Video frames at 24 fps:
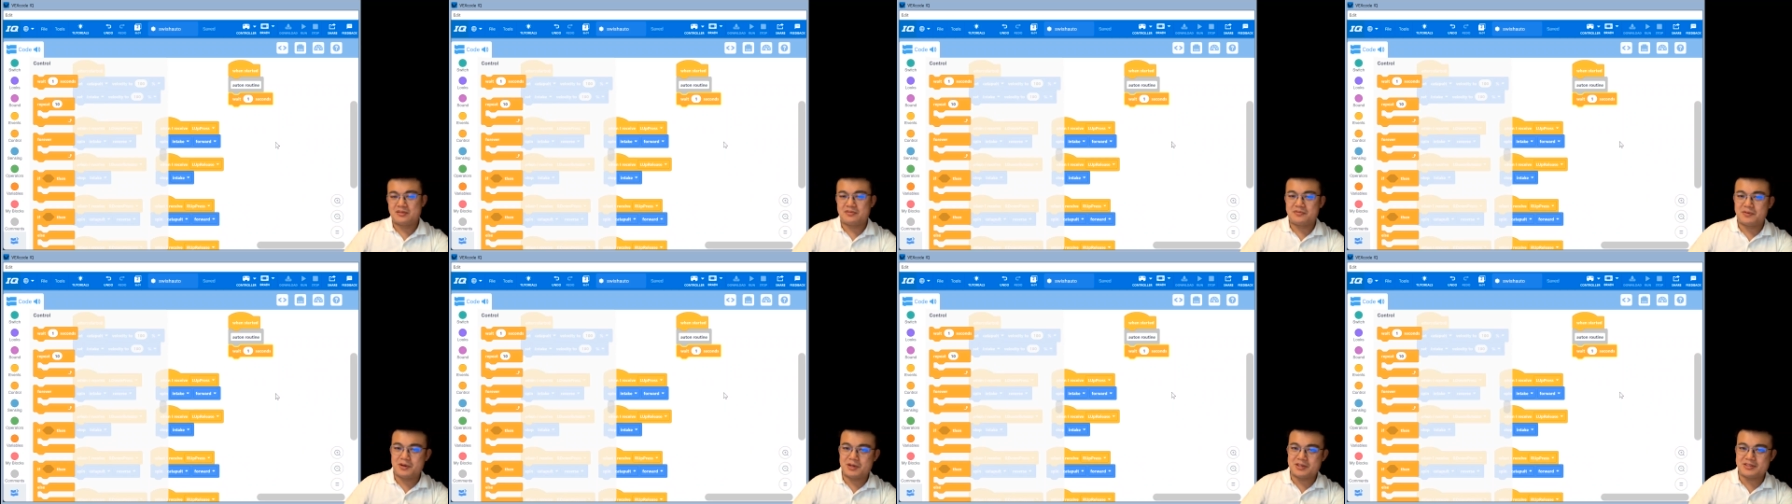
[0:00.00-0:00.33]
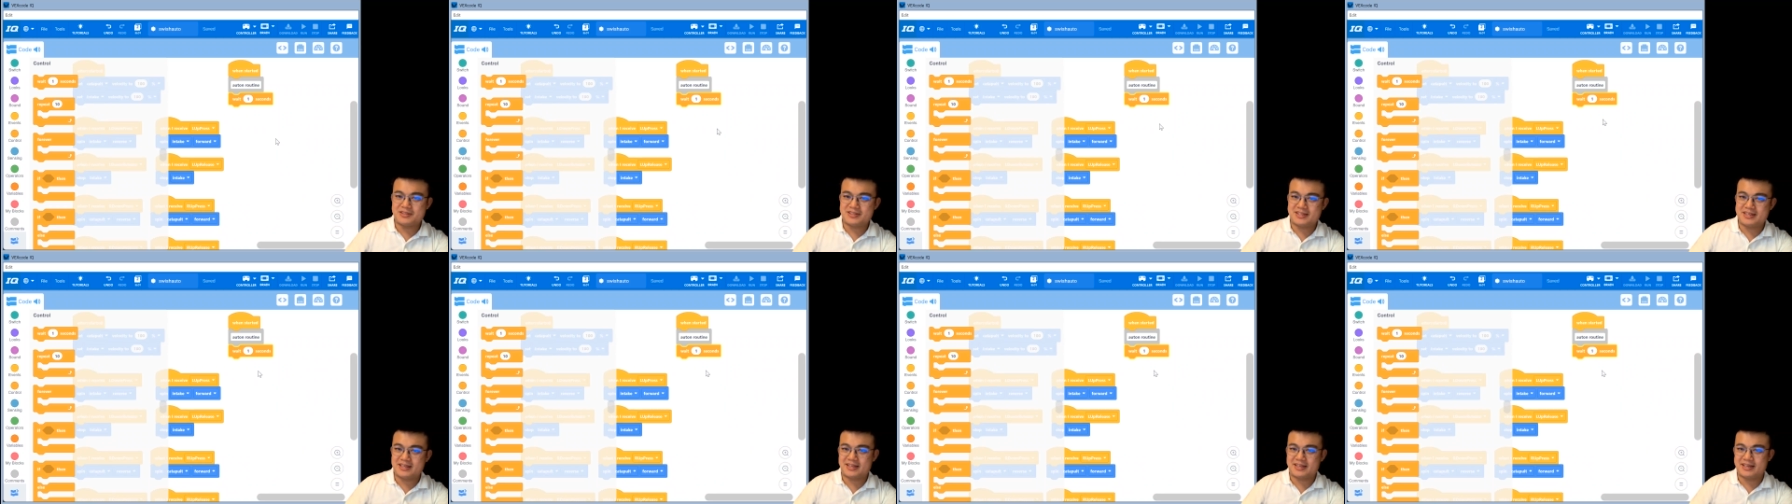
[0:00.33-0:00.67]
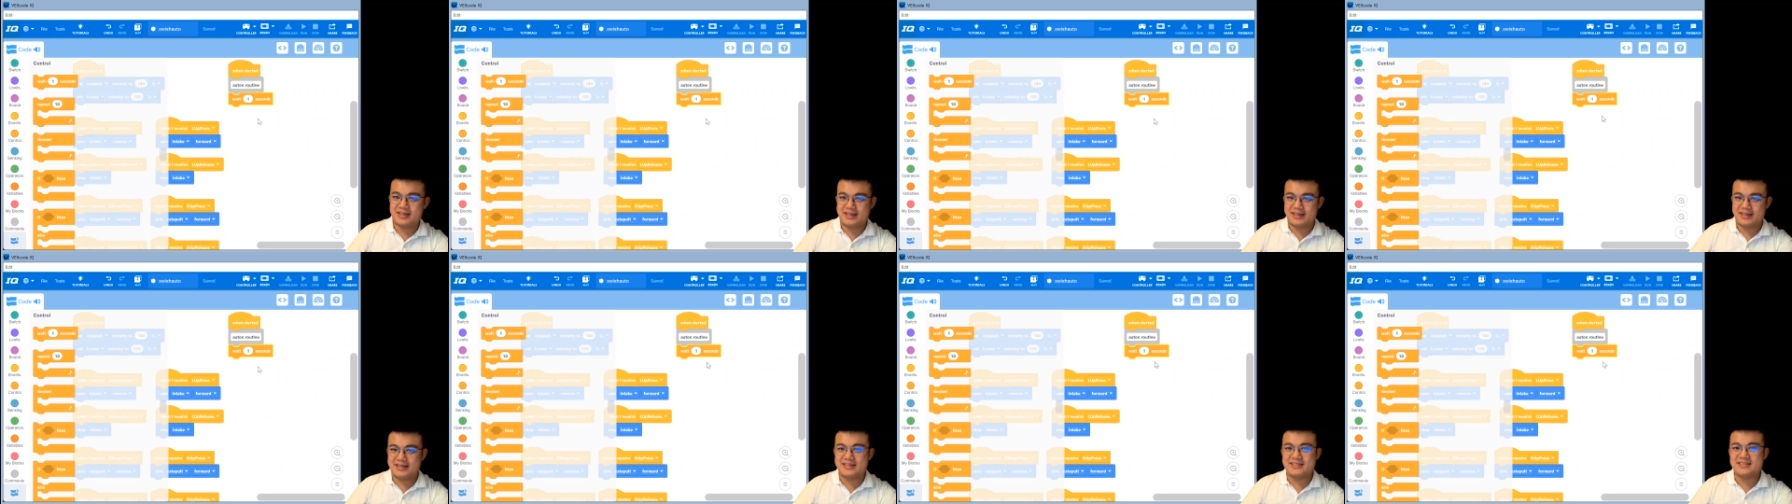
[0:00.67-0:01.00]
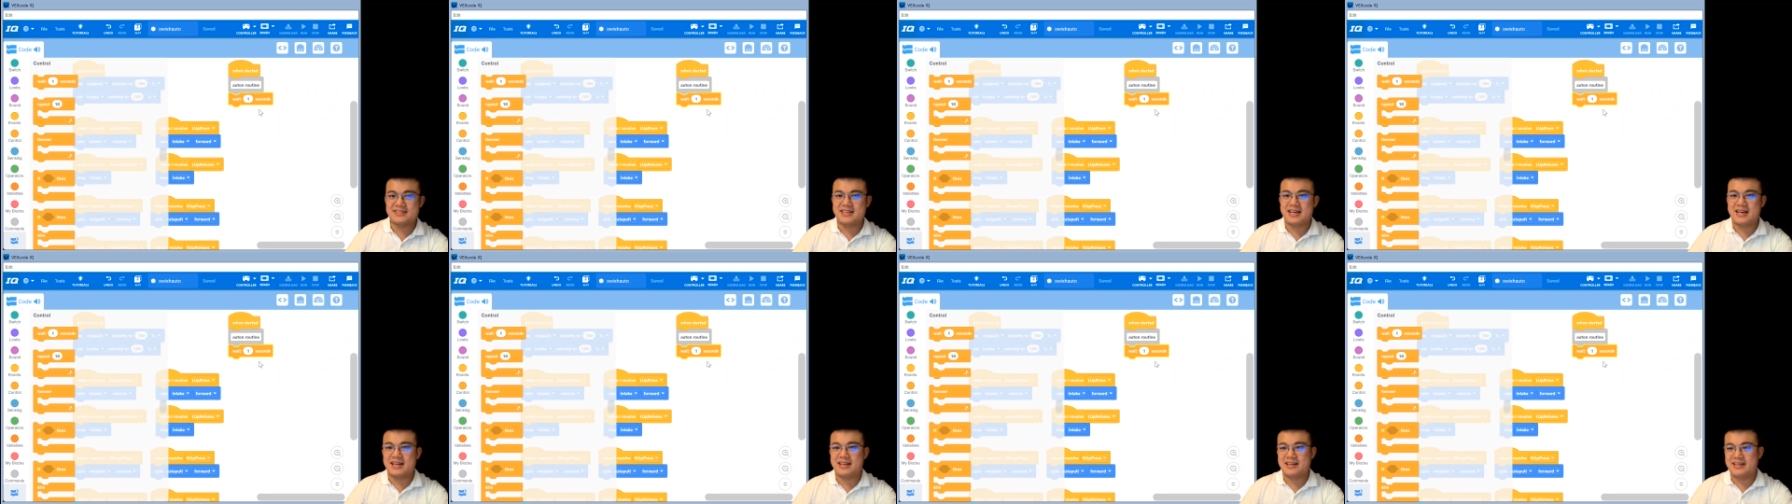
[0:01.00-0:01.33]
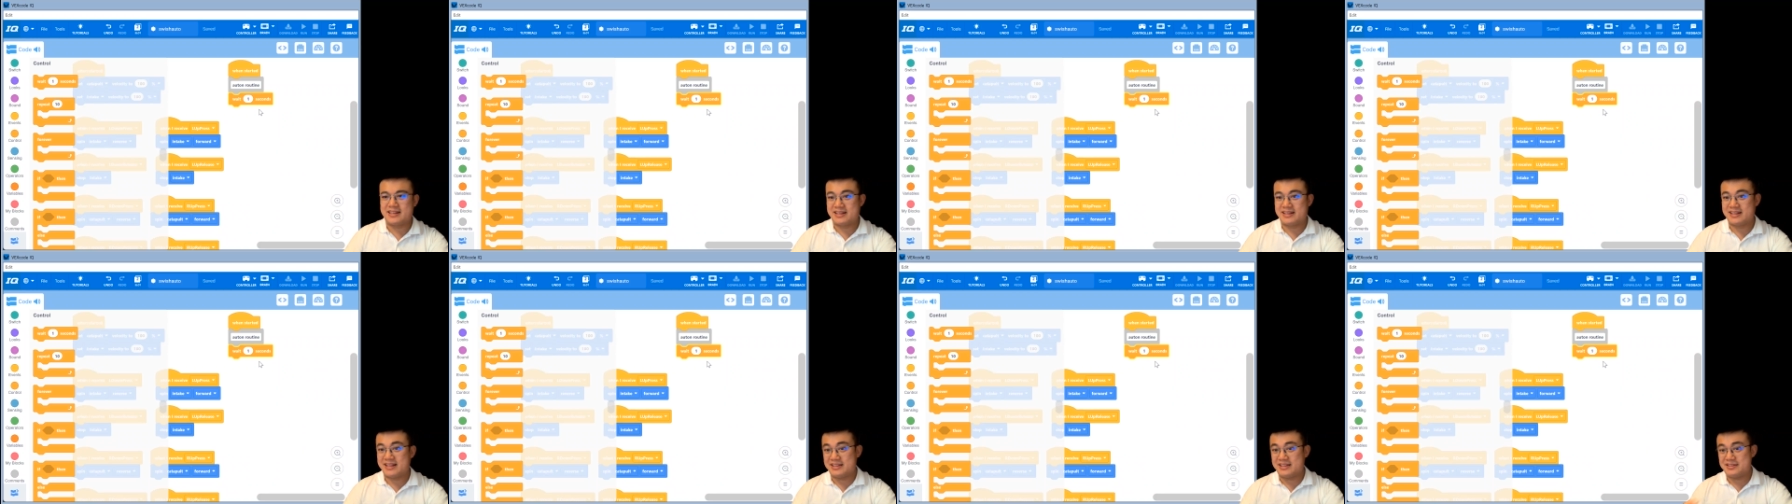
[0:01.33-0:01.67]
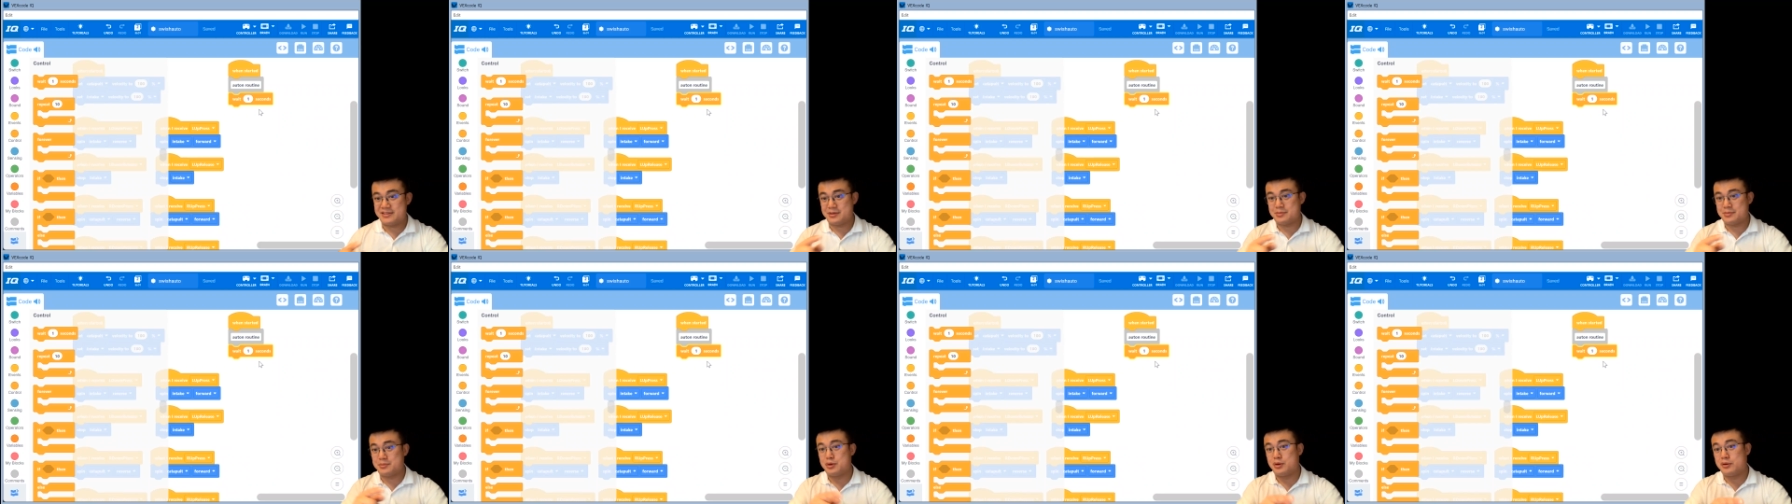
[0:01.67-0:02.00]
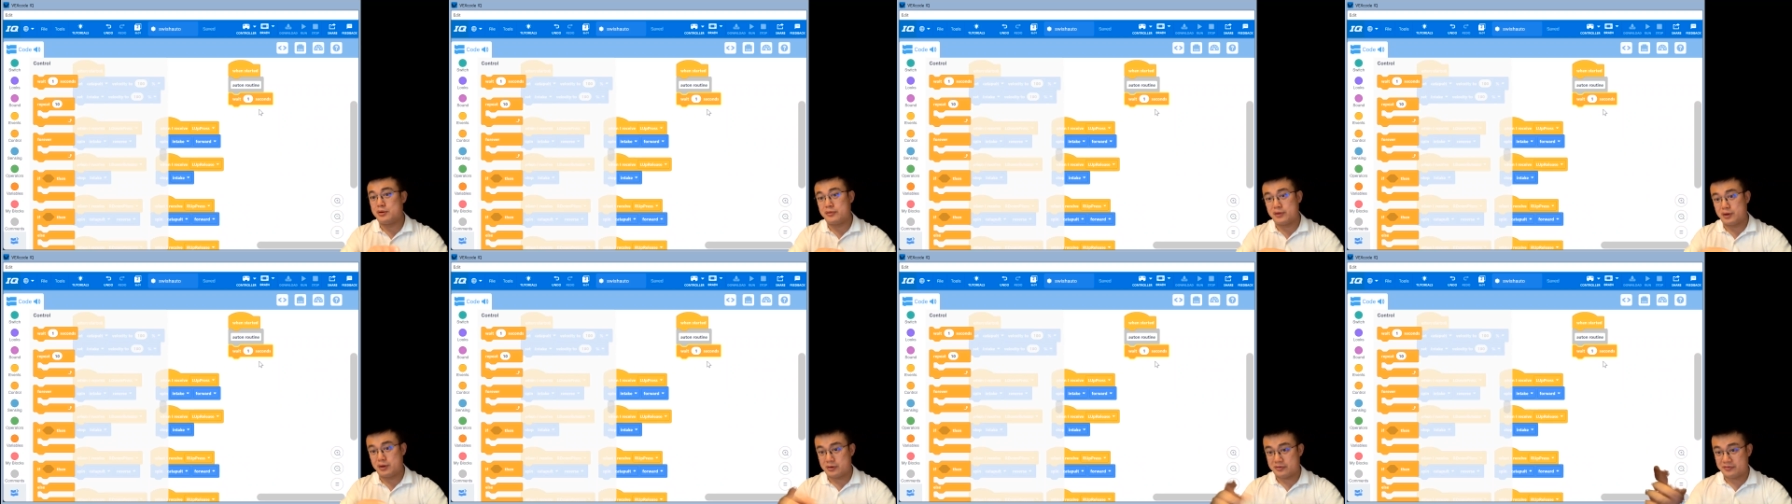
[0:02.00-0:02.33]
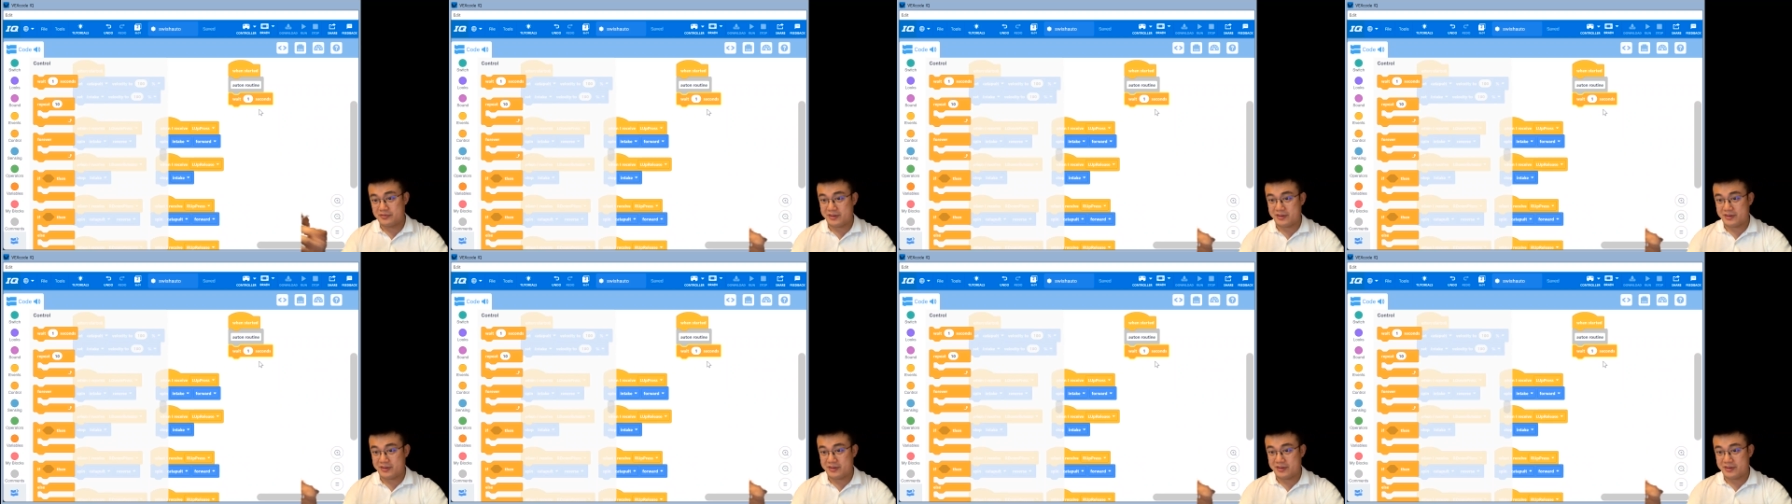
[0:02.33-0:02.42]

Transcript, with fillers: First thing is that it lets you move your